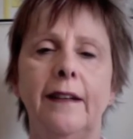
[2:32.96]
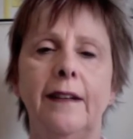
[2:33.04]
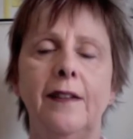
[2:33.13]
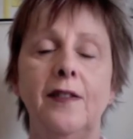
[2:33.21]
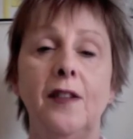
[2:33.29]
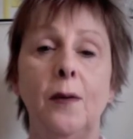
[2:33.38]

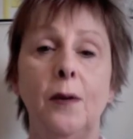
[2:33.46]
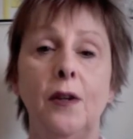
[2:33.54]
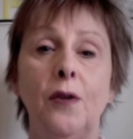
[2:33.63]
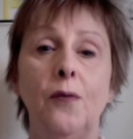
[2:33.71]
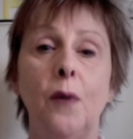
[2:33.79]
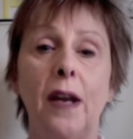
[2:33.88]
So are
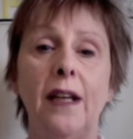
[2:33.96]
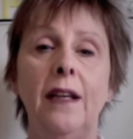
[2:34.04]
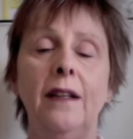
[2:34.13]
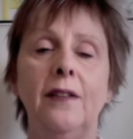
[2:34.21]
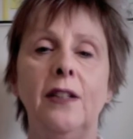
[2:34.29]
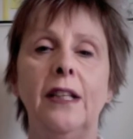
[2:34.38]
you
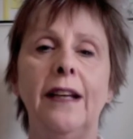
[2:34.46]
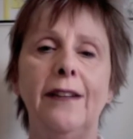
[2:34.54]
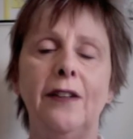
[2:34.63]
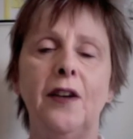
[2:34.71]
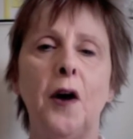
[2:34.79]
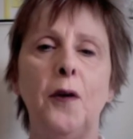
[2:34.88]
ready to let
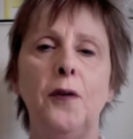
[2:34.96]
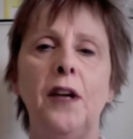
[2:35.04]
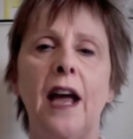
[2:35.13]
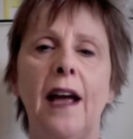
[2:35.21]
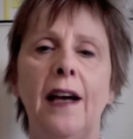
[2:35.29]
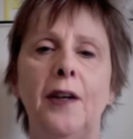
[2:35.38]
it go
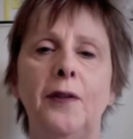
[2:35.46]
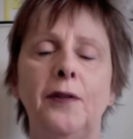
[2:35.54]
now?